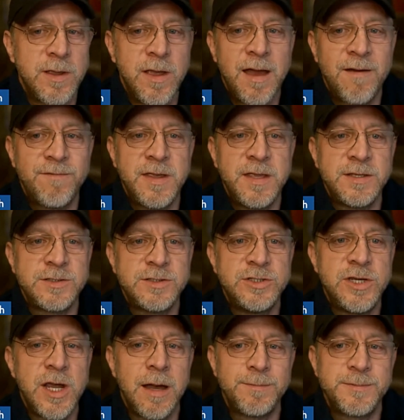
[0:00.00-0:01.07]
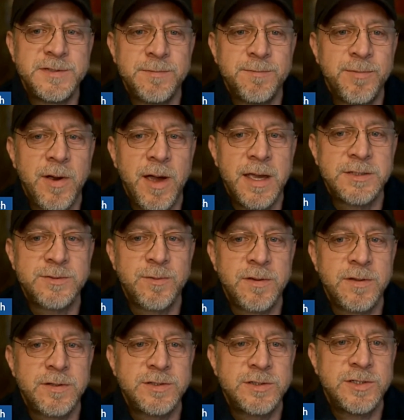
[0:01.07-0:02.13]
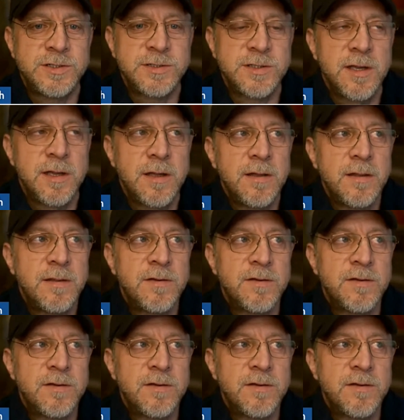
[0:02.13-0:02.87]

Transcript: these jumps in price where there's